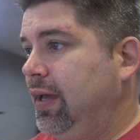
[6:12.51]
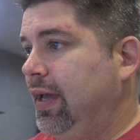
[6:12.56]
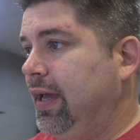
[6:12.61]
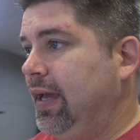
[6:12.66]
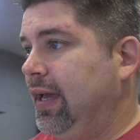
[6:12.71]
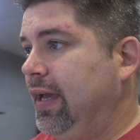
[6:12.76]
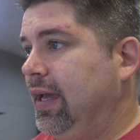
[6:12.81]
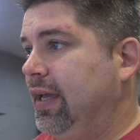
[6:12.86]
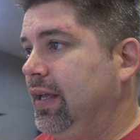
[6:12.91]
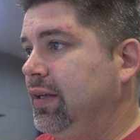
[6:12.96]

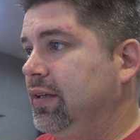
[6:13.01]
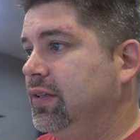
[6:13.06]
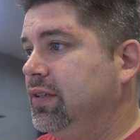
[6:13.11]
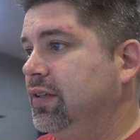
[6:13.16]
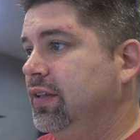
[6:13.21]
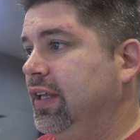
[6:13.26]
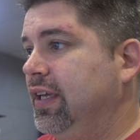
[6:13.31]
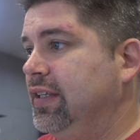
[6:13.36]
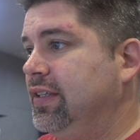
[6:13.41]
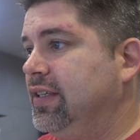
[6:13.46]
And
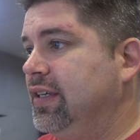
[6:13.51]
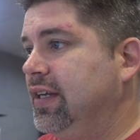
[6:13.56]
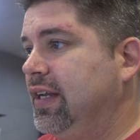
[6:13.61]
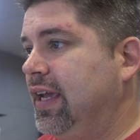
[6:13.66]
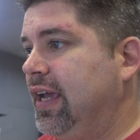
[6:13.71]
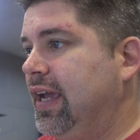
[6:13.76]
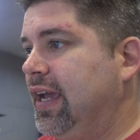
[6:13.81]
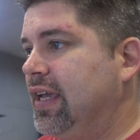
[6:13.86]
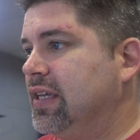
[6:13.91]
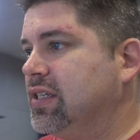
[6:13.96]
they did
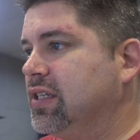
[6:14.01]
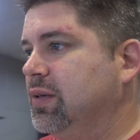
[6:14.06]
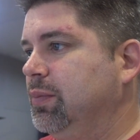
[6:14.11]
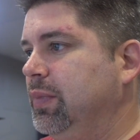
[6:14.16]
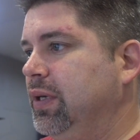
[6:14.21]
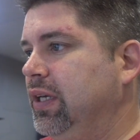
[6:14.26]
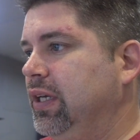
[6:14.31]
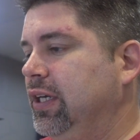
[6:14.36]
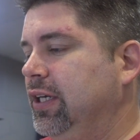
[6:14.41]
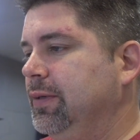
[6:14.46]
ask
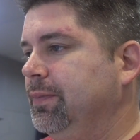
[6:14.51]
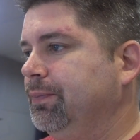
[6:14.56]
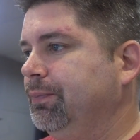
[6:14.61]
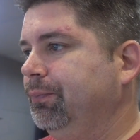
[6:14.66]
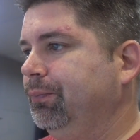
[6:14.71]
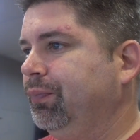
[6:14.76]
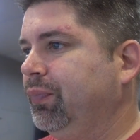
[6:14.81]
me,